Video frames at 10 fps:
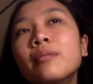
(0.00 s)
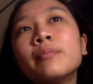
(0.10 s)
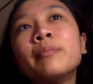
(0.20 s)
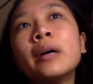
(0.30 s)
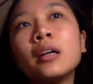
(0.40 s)

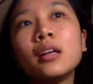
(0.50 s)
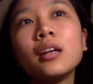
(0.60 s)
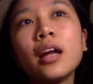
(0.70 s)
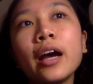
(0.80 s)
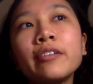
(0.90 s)
but
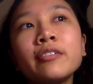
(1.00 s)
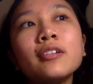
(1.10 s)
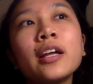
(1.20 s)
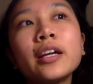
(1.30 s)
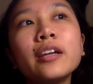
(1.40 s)
I feel
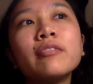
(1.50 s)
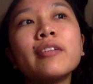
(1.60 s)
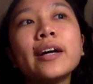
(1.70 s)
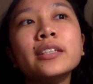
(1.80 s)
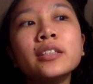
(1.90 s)
like if
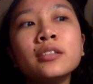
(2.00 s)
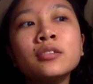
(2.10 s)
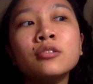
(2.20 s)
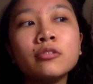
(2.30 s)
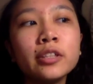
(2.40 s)
I
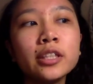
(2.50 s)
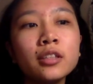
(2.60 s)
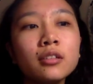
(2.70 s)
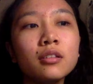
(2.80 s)
didn't do it